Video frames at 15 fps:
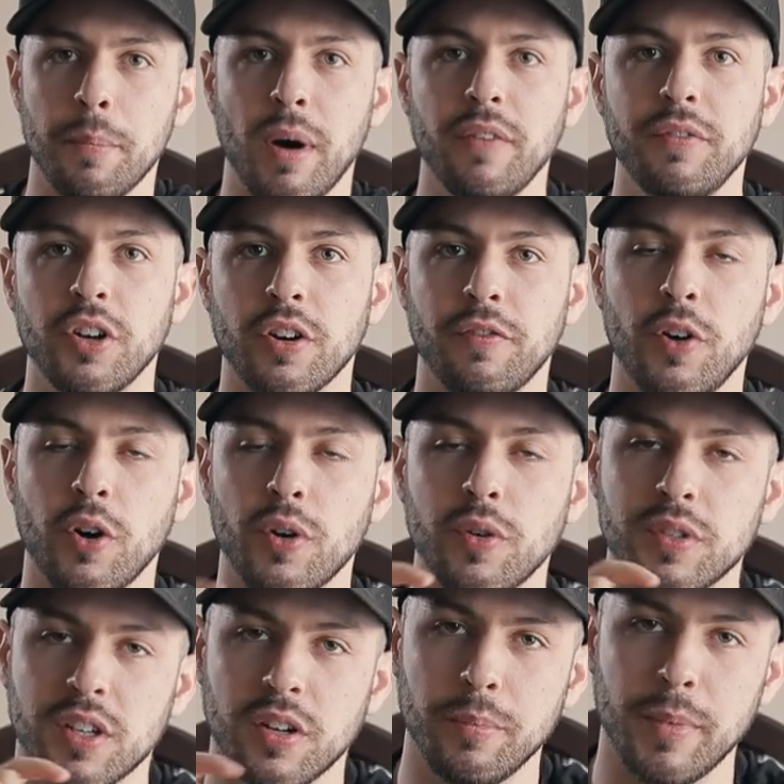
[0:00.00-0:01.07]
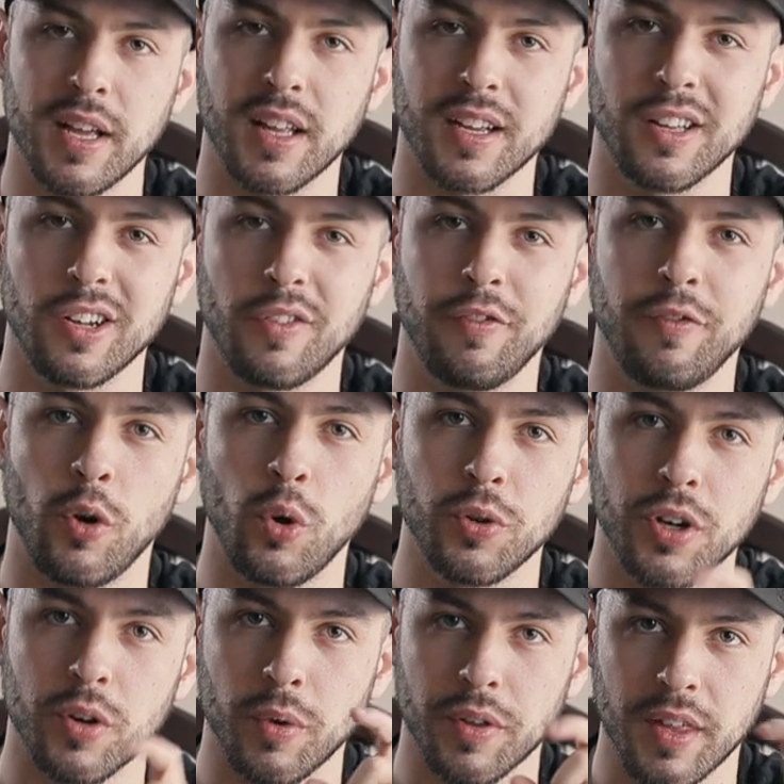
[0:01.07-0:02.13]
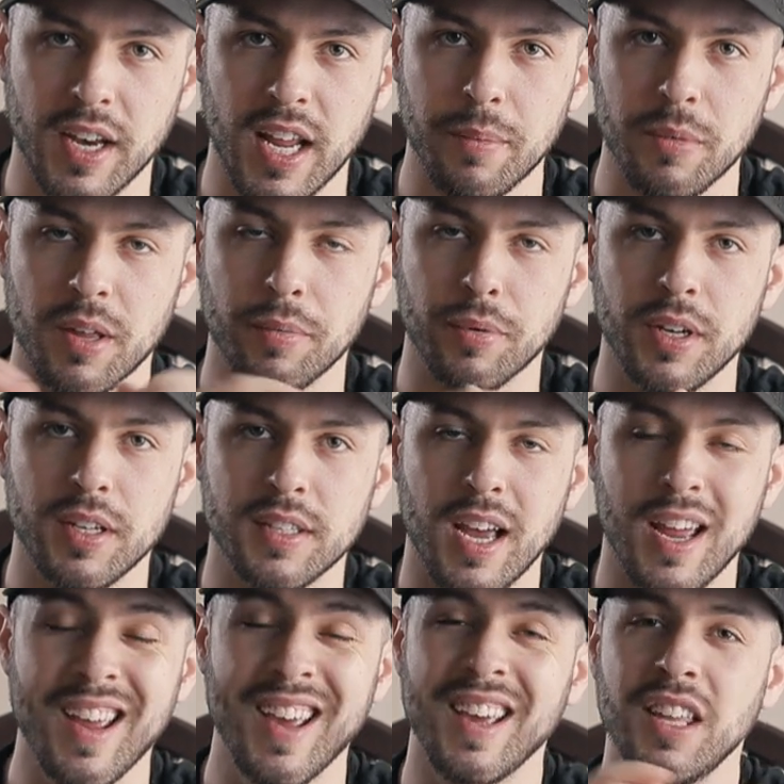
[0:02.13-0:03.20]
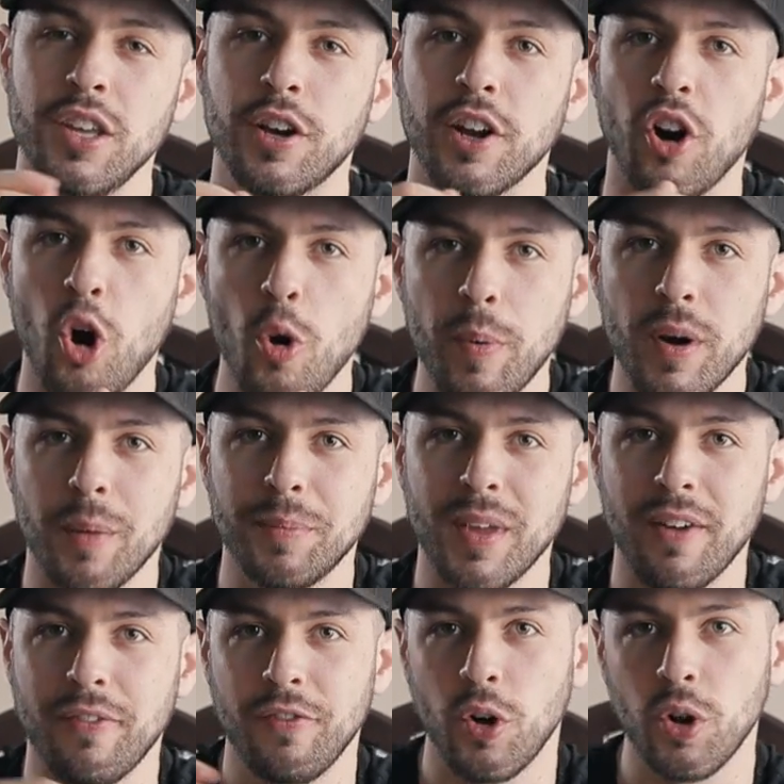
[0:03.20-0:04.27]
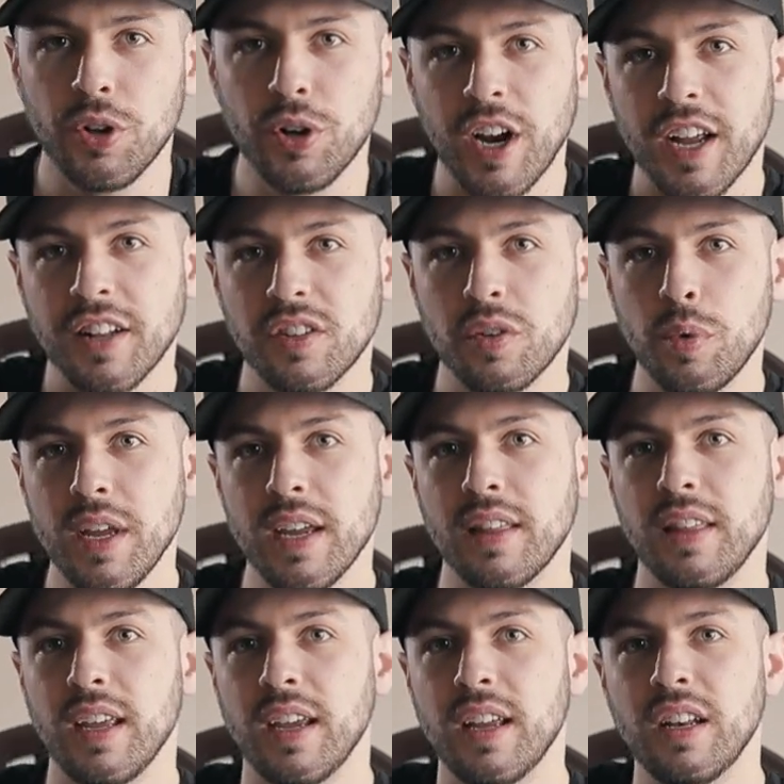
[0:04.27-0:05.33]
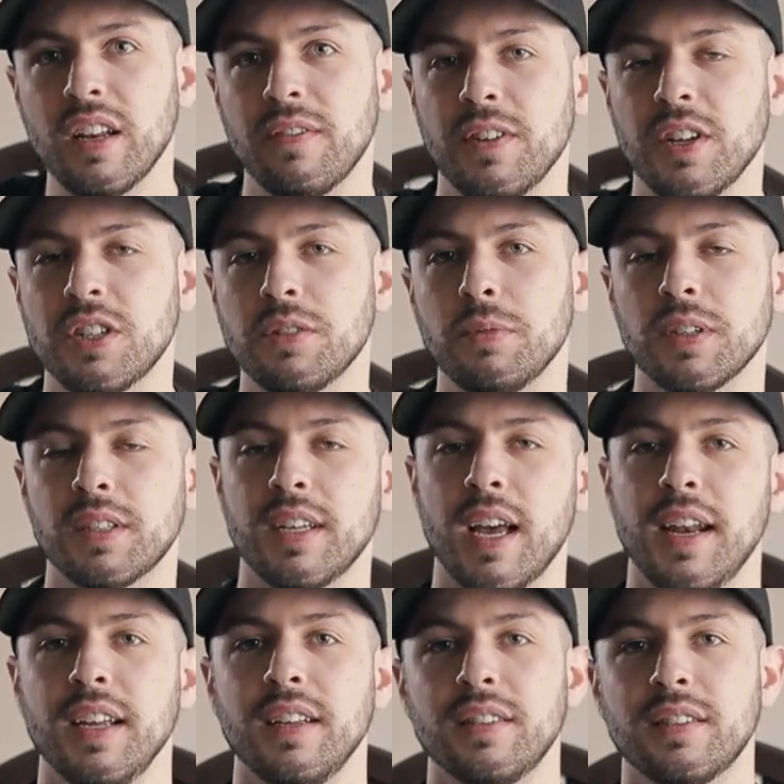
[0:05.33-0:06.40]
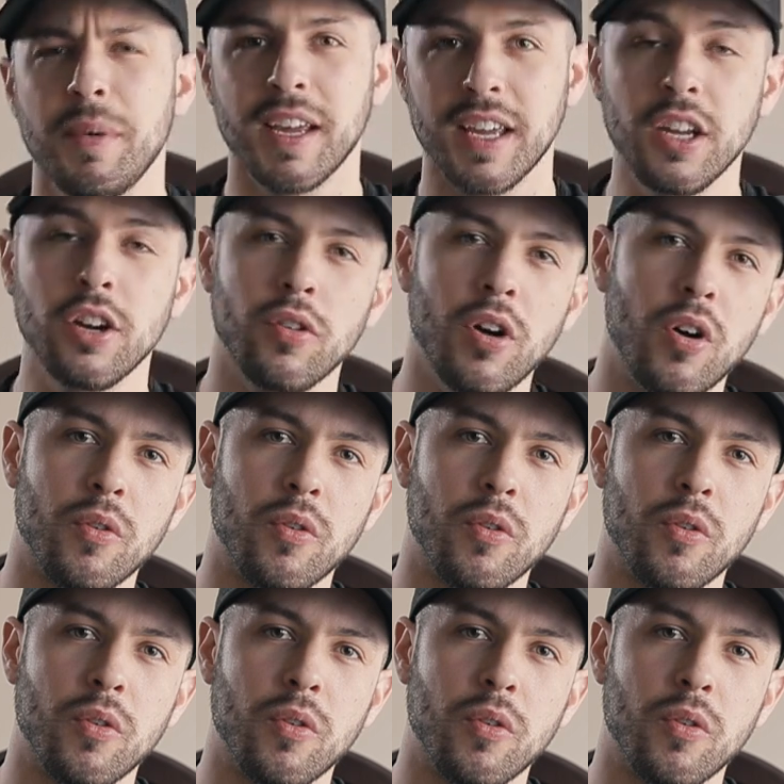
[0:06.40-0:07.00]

above your photos, it'll make like a little folder with the name of the preset. You can open up that folder and tweak the individual settings to make it your